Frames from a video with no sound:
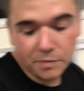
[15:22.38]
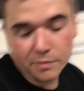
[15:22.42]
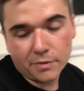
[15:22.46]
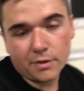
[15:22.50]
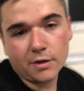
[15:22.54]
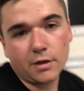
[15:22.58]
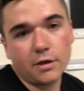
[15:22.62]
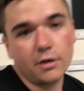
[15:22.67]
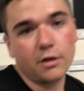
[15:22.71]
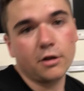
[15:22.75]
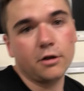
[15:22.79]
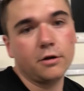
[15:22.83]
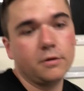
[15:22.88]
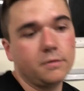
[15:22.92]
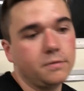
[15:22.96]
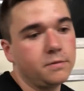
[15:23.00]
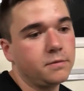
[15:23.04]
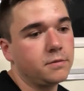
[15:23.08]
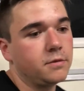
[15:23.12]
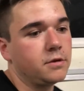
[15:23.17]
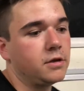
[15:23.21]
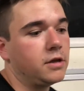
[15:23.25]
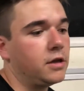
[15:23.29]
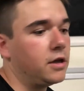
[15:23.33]
you know,
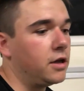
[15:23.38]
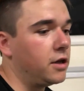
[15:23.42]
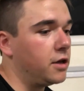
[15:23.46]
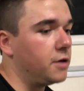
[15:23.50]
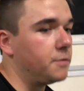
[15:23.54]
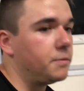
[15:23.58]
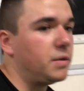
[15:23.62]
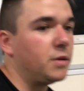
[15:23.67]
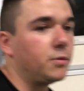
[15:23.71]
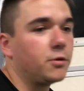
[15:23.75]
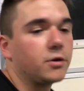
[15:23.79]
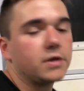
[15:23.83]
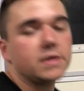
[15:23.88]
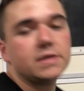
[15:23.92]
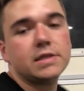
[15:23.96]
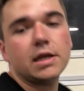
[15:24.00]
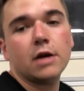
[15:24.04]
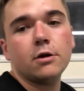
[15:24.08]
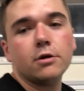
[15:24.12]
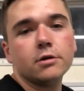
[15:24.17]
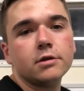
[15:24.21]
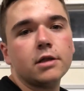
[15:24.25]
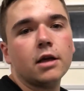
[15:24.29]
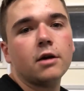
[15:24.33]
people can say
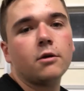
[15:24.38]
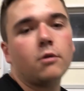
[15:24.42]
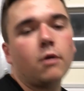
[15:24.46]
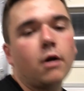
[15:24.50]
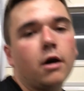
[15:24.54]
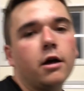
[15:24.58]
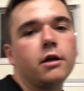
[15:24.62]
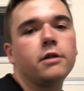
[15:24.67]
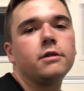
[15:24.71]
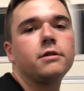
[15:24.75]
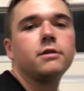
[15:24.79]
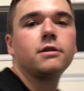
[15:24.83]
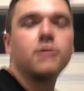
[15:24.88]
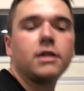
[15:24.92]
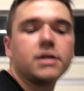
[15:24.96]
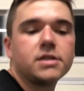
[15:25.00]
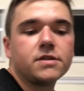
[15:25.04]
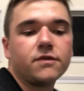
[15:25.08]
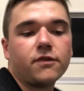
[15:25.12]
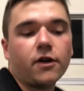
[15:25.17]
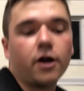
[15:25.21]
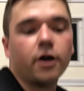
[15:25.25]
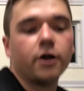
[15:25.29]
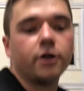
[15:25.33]
what they want. That's
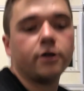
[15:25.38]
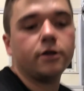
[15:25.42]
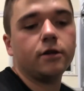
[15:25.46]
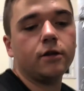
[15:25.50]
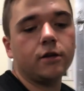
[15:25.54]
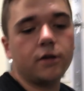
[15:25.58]
fine.